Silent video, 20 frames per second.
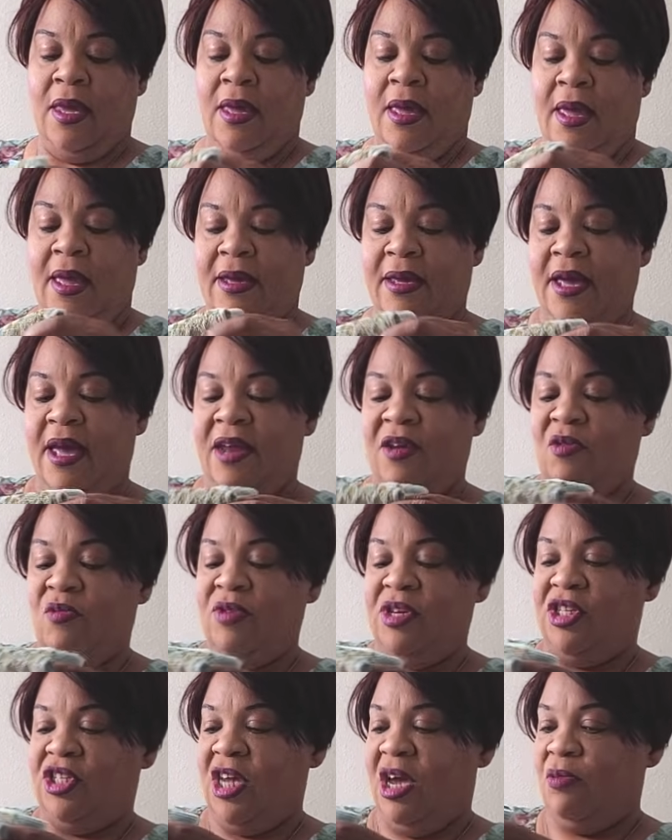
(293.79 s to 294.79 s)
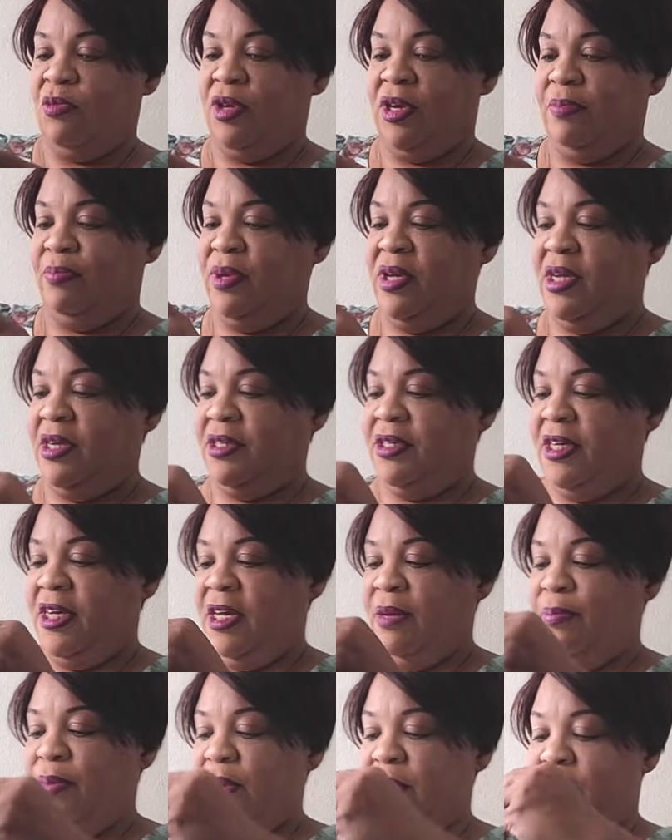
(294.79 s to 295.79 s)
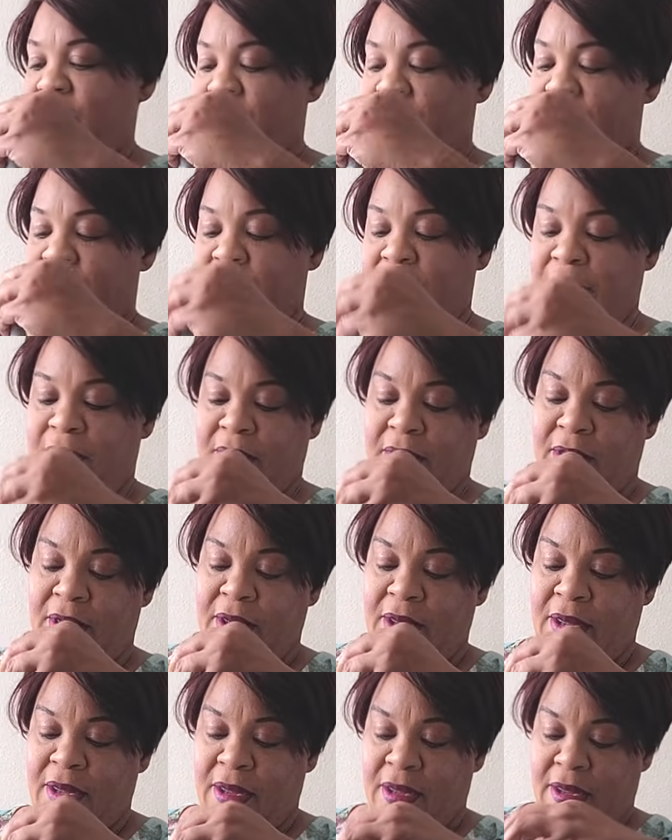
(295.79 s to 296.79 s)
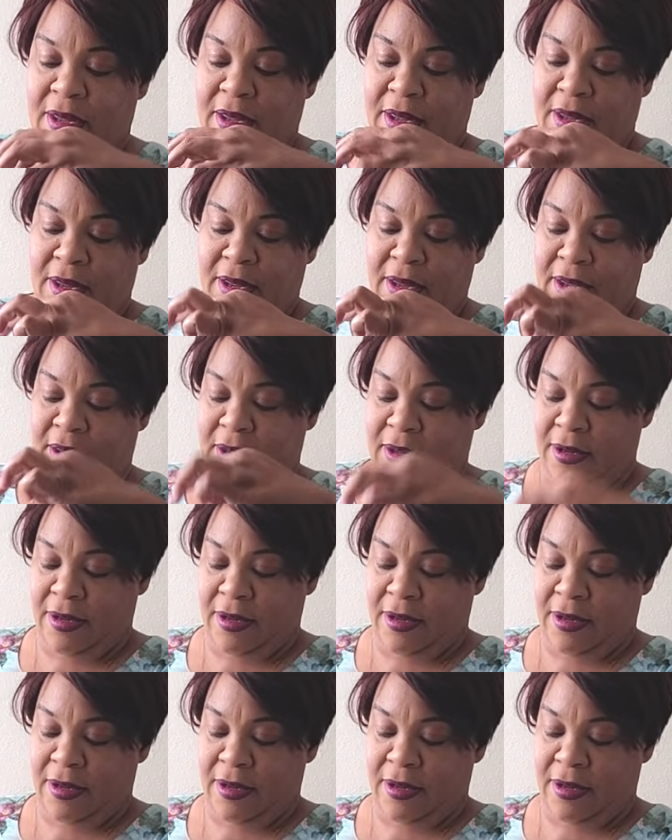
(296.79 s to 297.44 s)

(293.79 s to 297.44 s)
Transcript: I kind of wish I would have picked up uh,